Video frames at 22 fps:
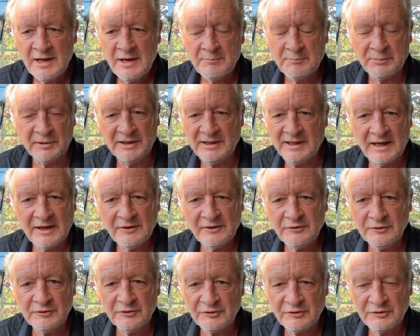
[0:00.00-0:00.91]
But it
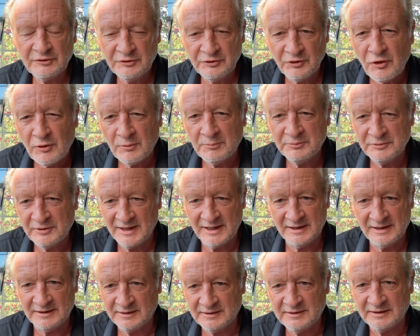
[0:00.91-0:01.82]
hasn't stopped
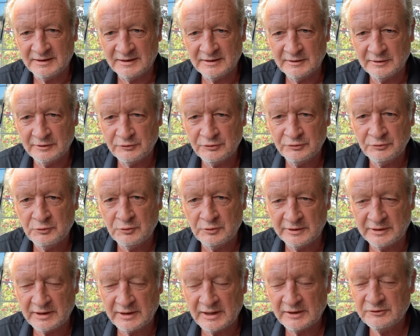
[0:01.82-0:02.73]
anything at
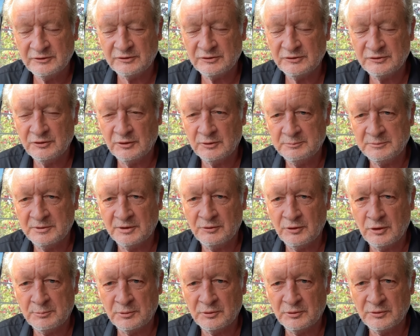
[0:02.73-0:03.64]
all. It hasn't stopped
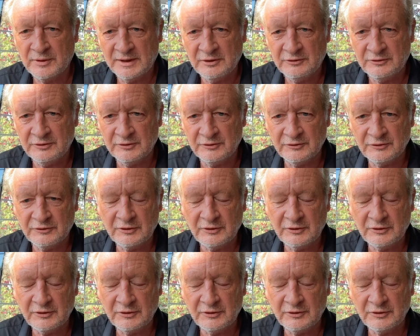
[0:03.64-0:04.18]
their operations.